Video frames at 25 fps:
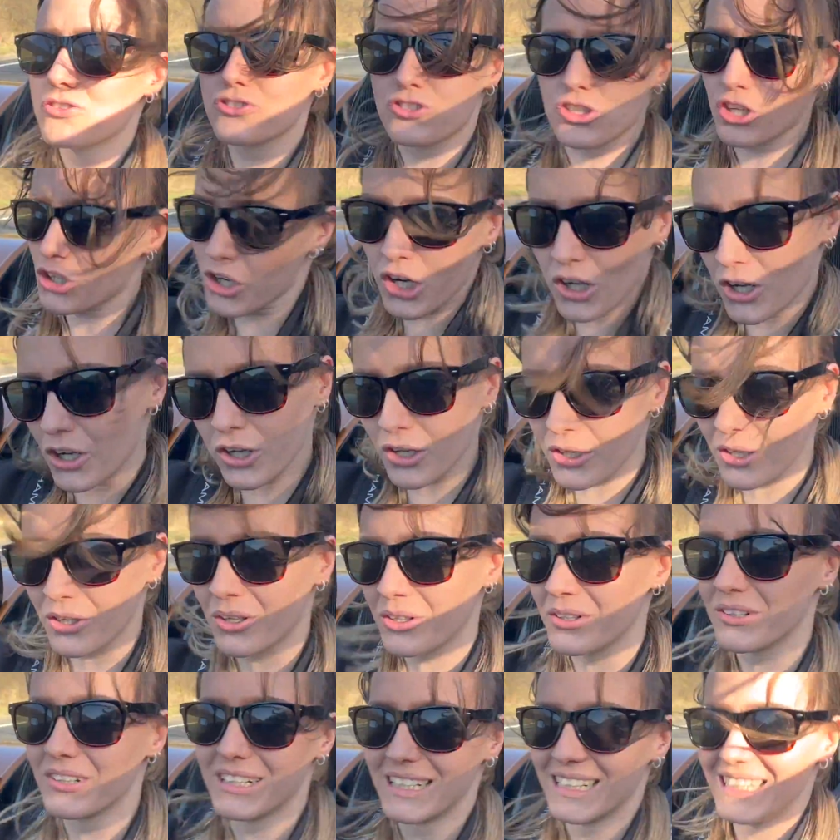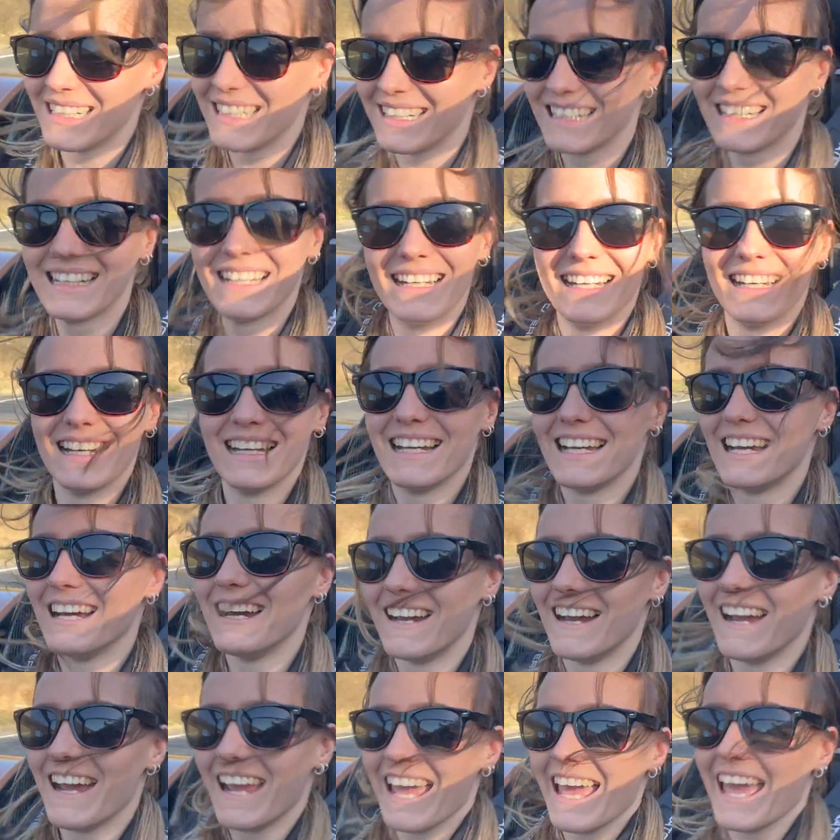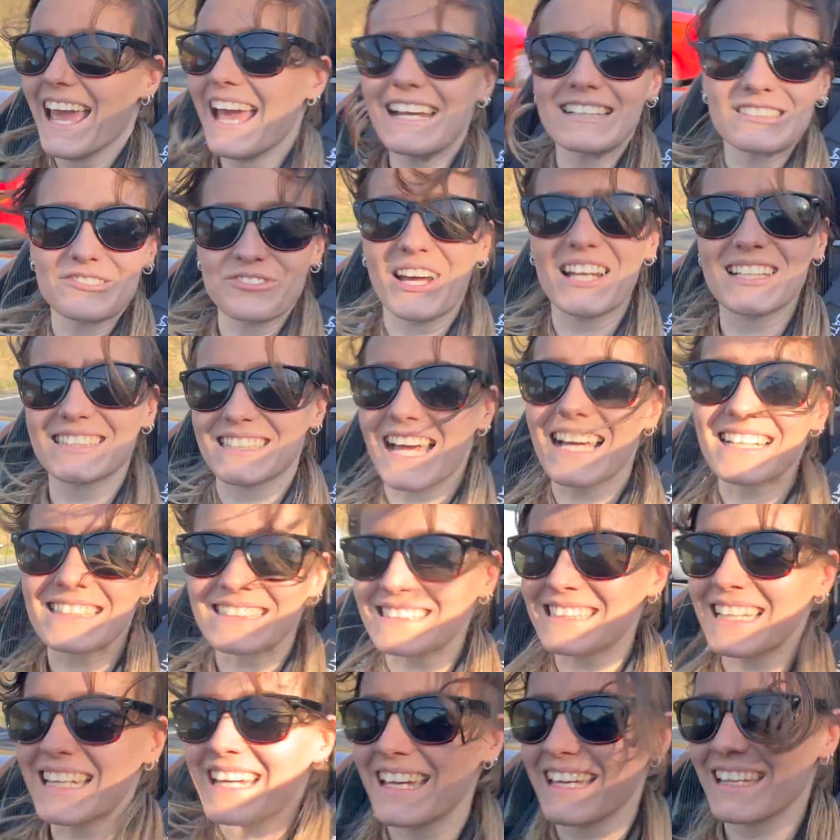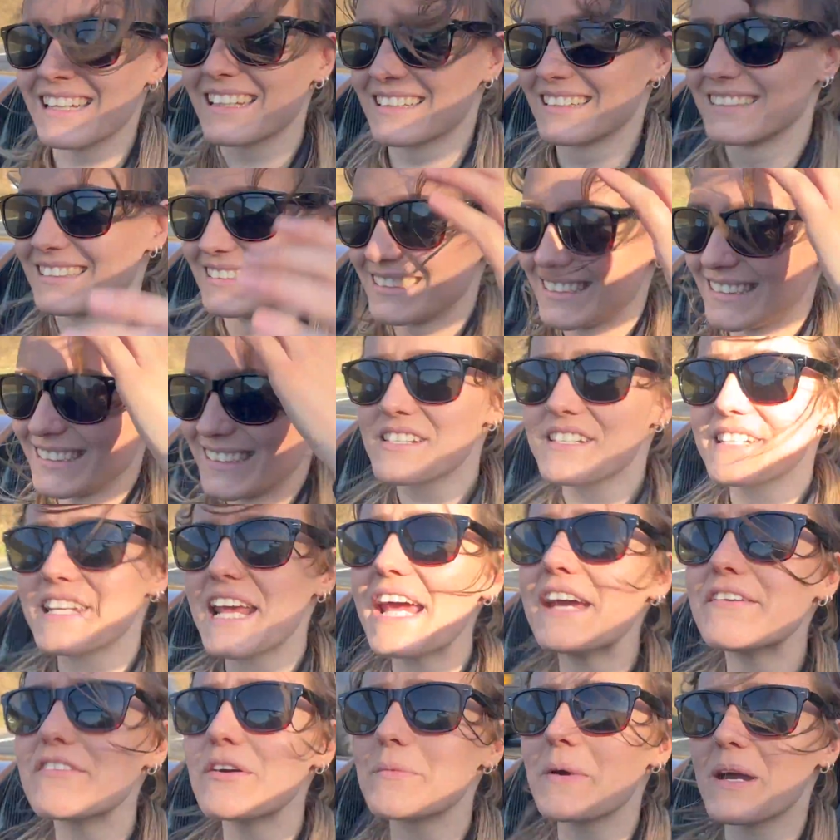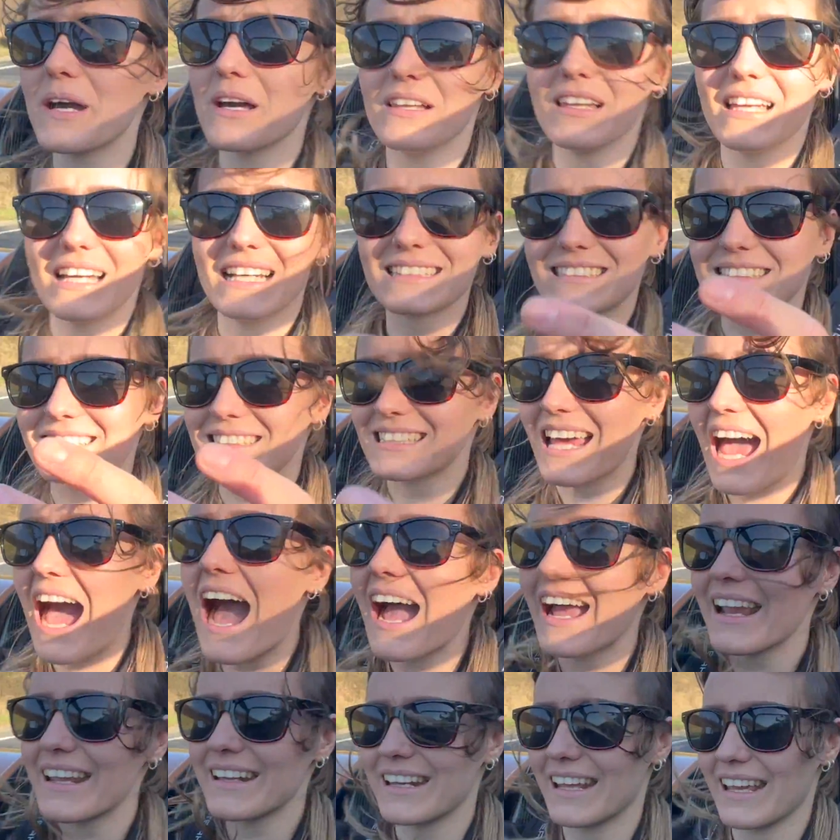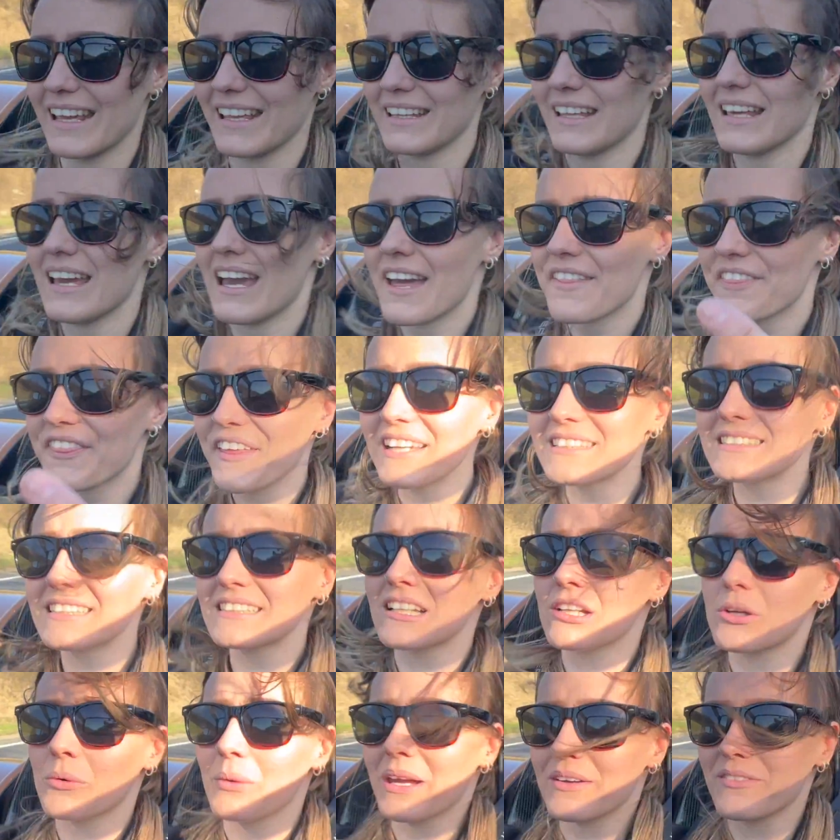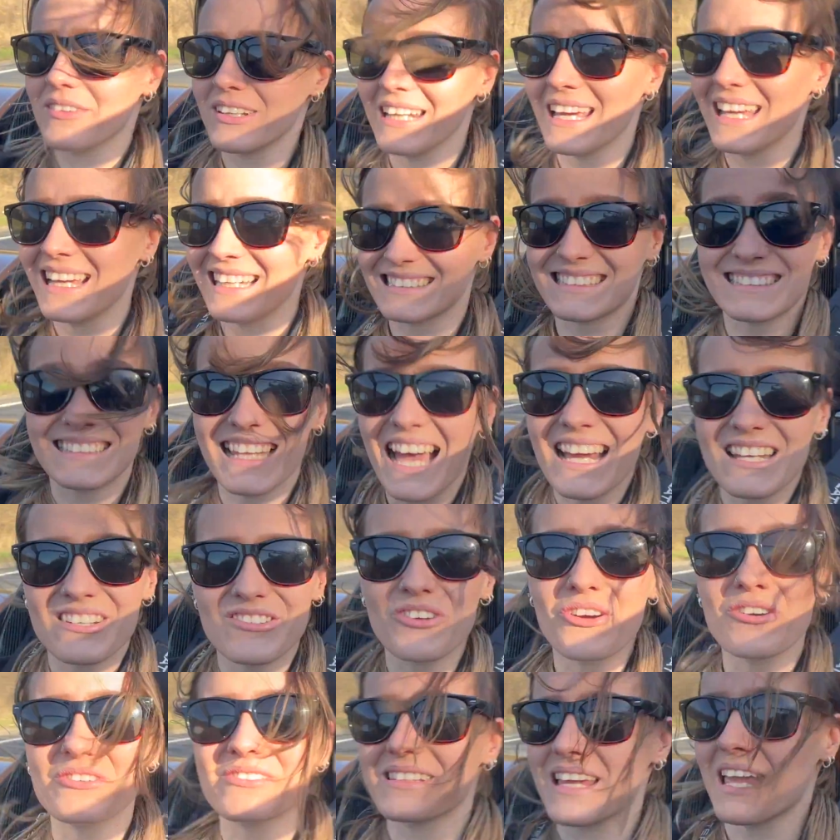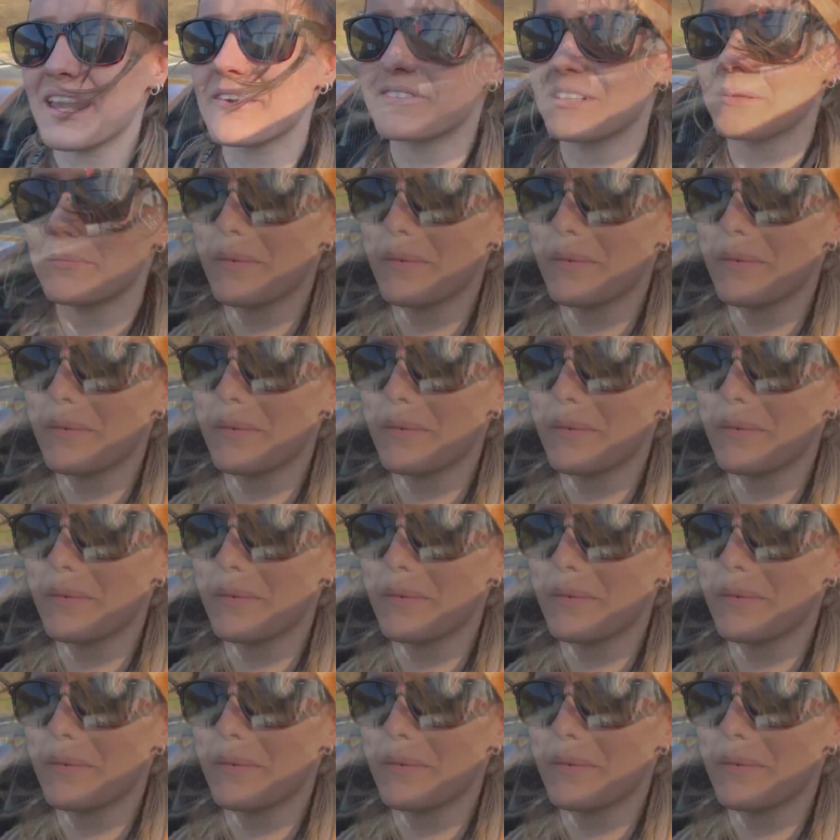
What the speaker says: choo! It's fantastic! Steering wheel is tiny. This is a quick release. That's your safety